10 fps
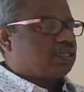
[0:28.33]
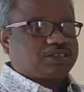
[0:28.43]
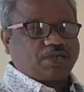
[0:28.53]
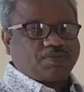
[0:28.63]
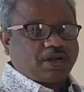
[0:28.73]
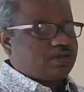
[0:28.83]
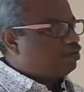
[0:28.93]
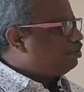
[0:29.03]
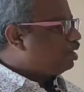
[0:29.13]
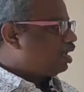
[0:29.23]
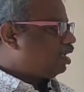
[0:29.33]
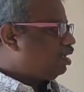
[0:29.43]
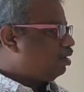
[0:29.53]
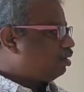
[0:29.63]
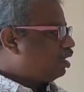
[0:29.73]
cluster point of A.
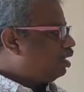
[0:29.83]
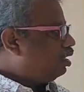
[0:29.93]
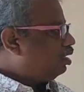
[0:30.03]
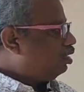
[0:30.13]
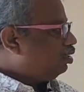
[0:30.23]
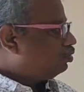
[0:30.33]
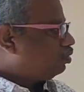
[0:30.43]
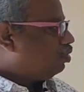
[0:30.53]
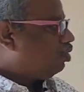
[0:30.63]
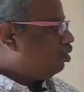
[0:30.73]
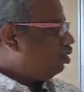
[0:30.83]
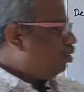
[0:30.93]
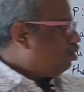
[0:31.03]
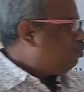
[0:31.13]
Okay. So